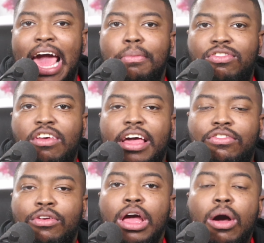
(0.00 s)

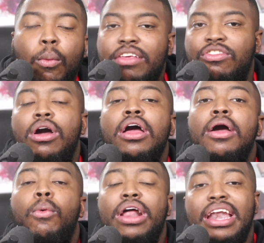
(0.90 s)
since, which
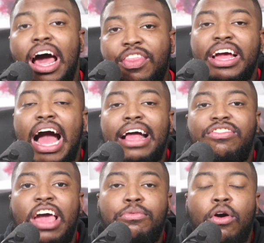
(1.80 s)
with another guy,
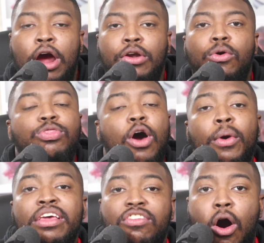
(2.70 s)
James Harden, who though
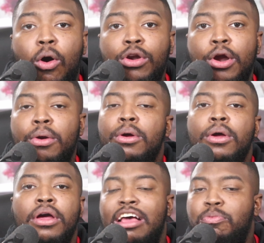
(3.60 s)
he's older,
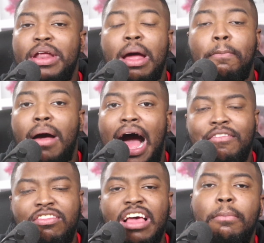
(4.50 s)
has been a
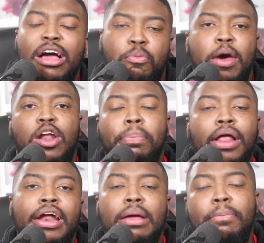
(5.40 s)
obviously a much better
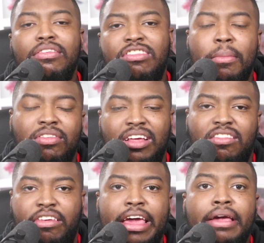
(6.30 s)
player than Ben Simmons in his
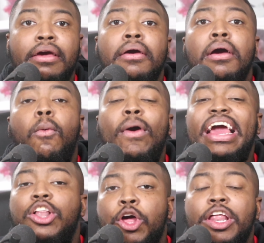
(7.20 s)
league. We
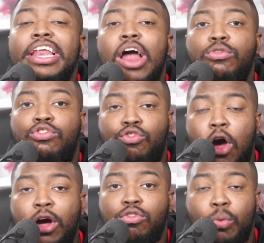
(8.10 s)
clearly know
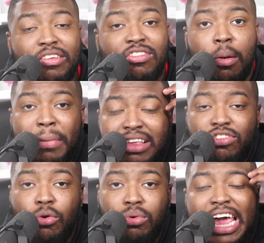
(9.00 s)
struggles with some
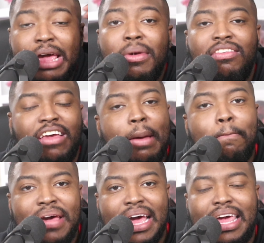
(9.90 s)
mental demons in
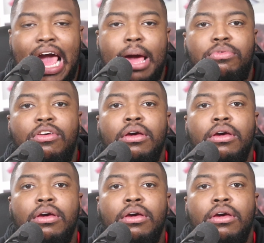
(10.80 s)
big games.